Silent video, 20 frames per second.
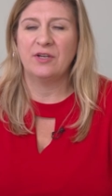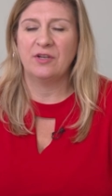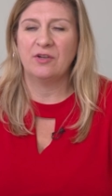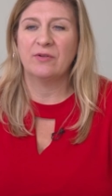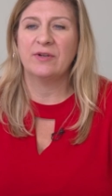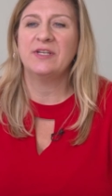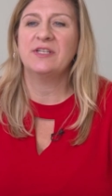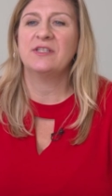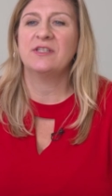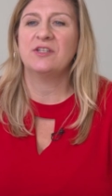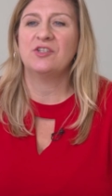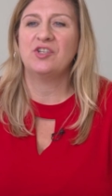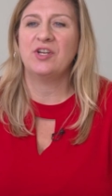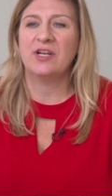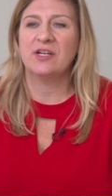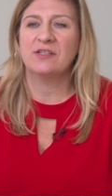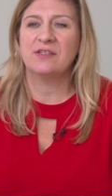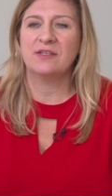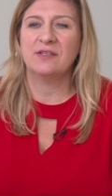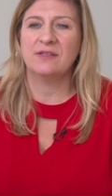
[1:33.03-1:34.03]
increase the
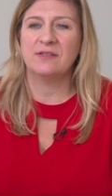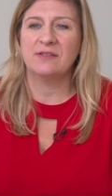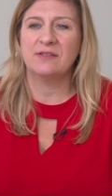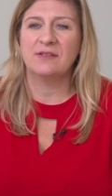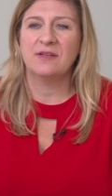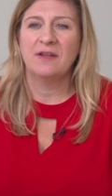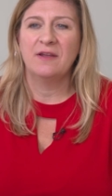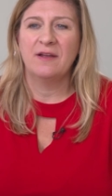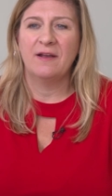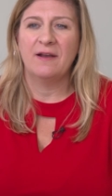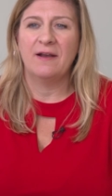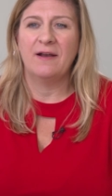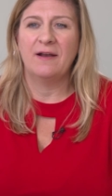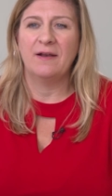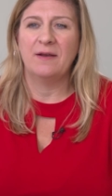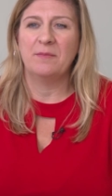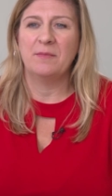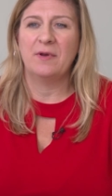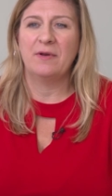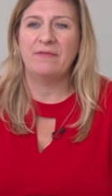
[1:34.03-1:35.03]
chances
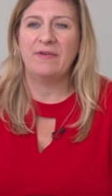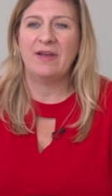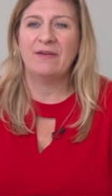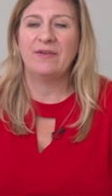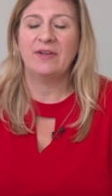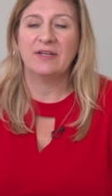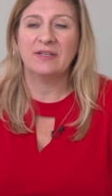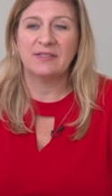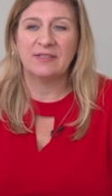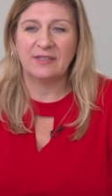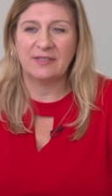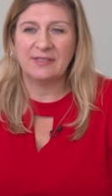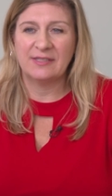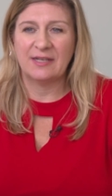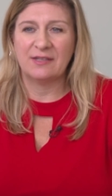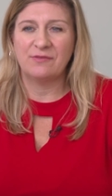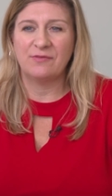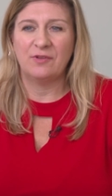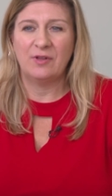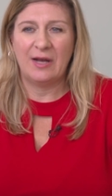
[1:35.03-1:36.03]
um, of having a
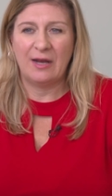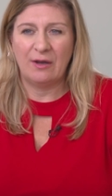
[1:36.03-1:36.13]
successful